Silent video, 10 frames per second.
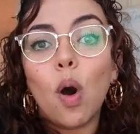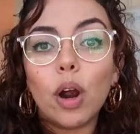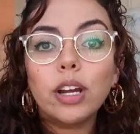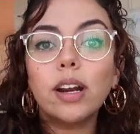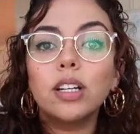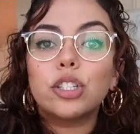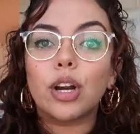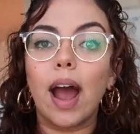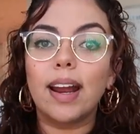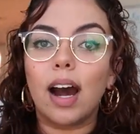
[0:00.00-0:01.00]
or you're gonna
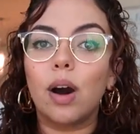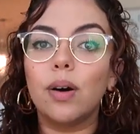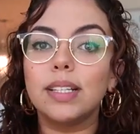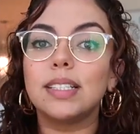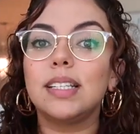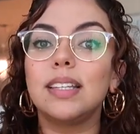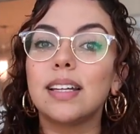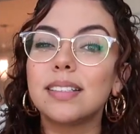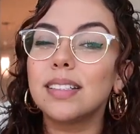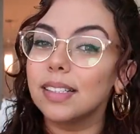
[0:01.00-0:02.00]
try it out and see
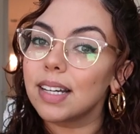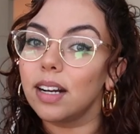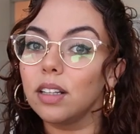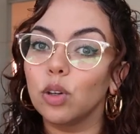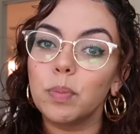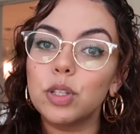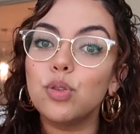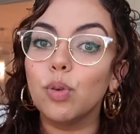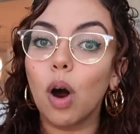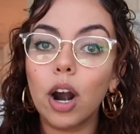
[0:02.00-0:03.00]
that it's kind of a little bit
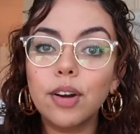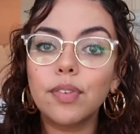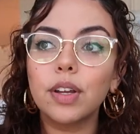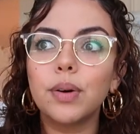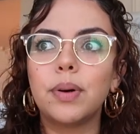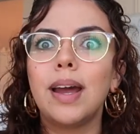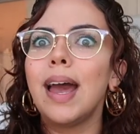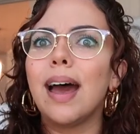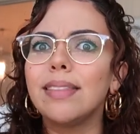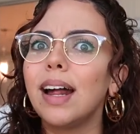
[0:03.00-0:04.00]
too hard for you,
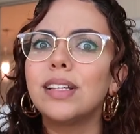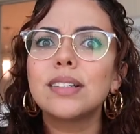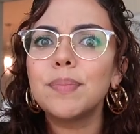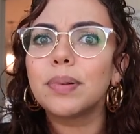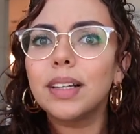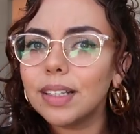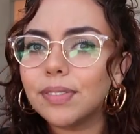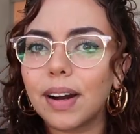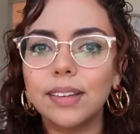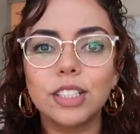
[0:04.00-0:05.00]
and that is completely
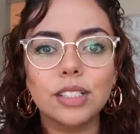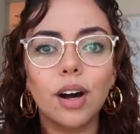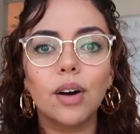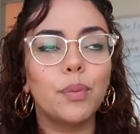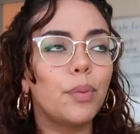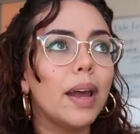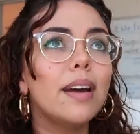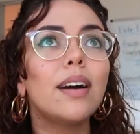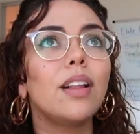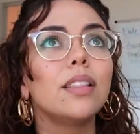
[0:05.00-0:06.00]
fine. There's
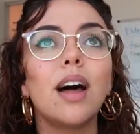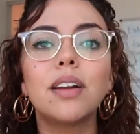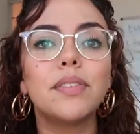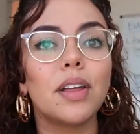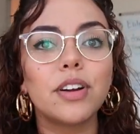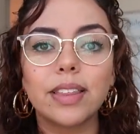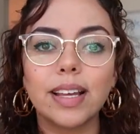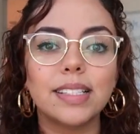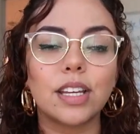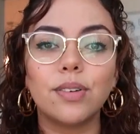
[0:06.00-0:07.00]
a lot of other
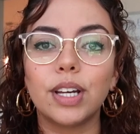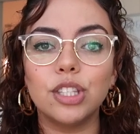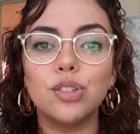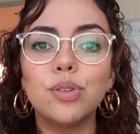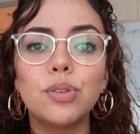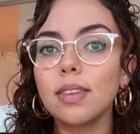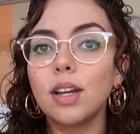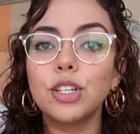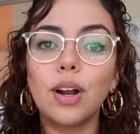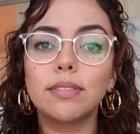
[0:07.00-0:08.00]
things that you can do.
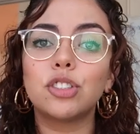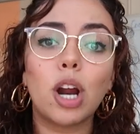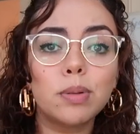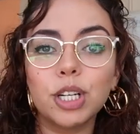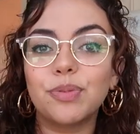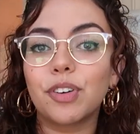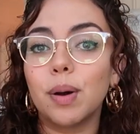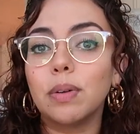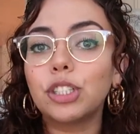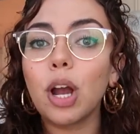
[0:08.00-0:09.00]
You don't have to drop ship
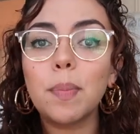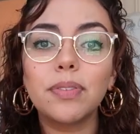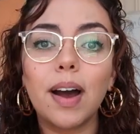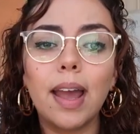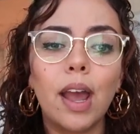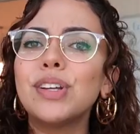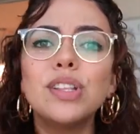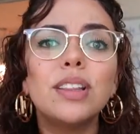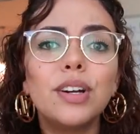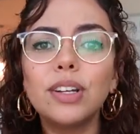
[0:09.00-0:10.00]
from Shopify. You
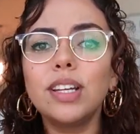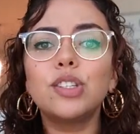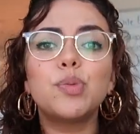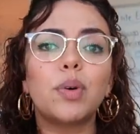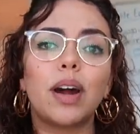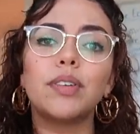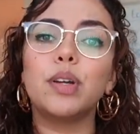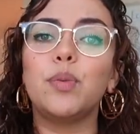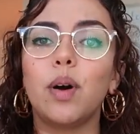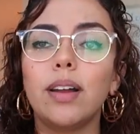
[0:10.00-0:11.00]
can literally do whatever
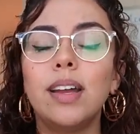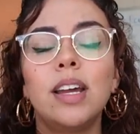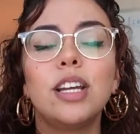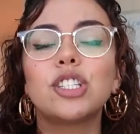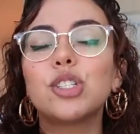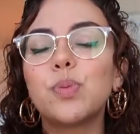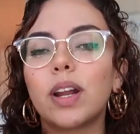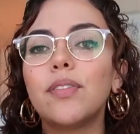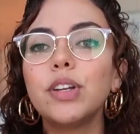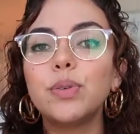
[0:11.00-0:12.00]
you want. Just
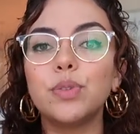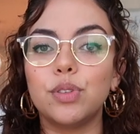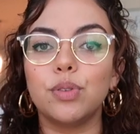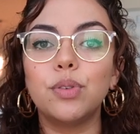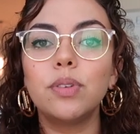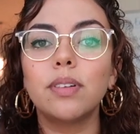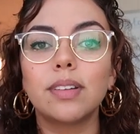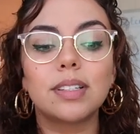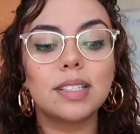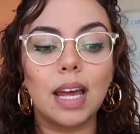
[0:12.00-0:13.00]
whatever you do,
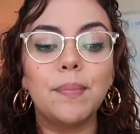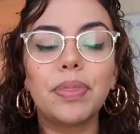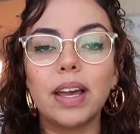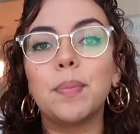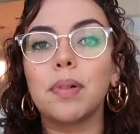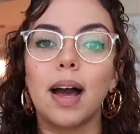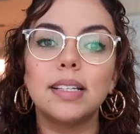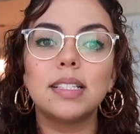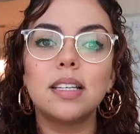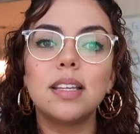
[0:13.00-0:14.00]
same thing
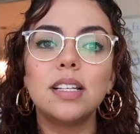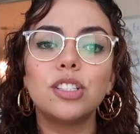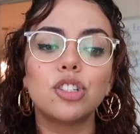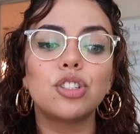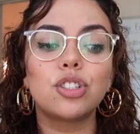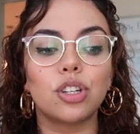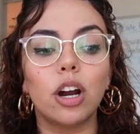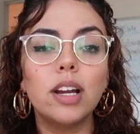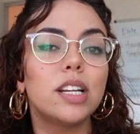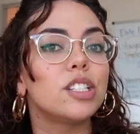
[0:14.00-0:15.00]
applies to this.
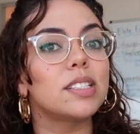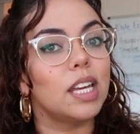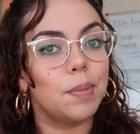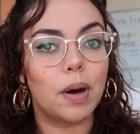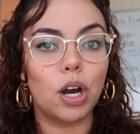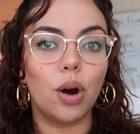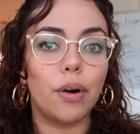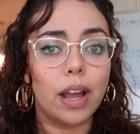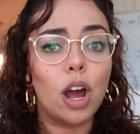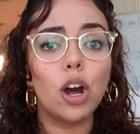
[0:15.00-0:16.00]
Start and just keep on
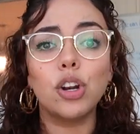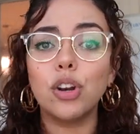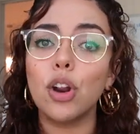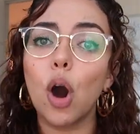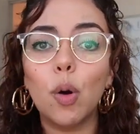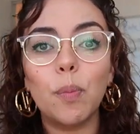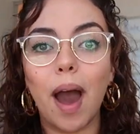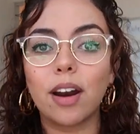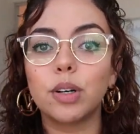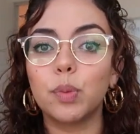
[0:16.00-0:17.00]
going no
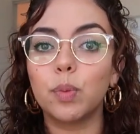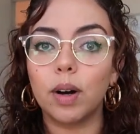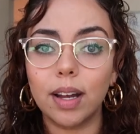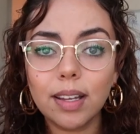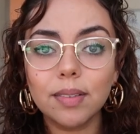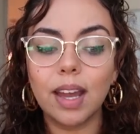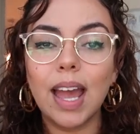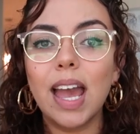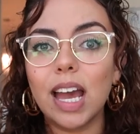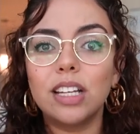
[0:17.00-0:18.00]
matter what.
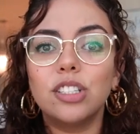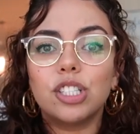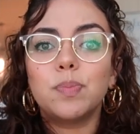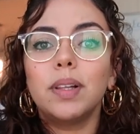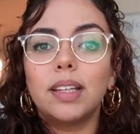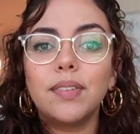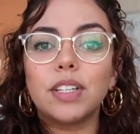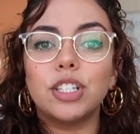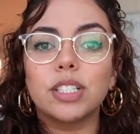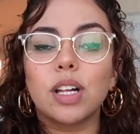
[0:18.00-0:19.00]
And just believe
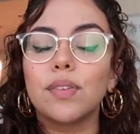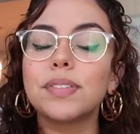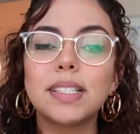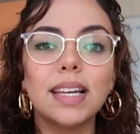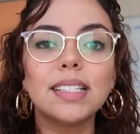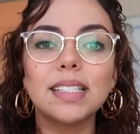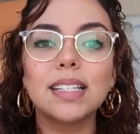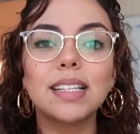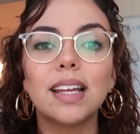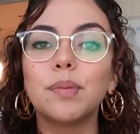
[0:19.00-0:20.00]
in yourself. Stay
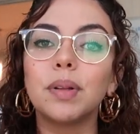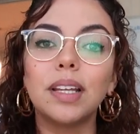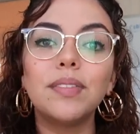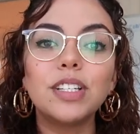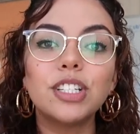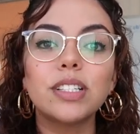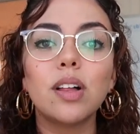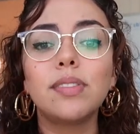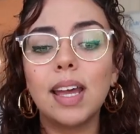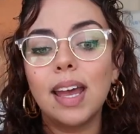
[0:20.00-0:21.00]
consistent and believe in
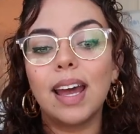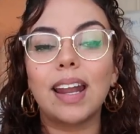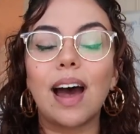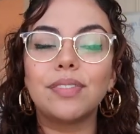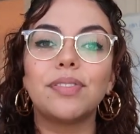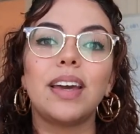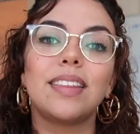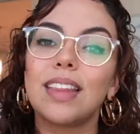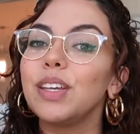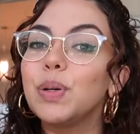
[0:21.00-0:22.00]
yourself and have
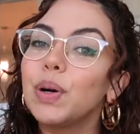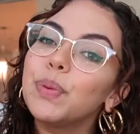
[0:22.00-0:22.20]
faith that you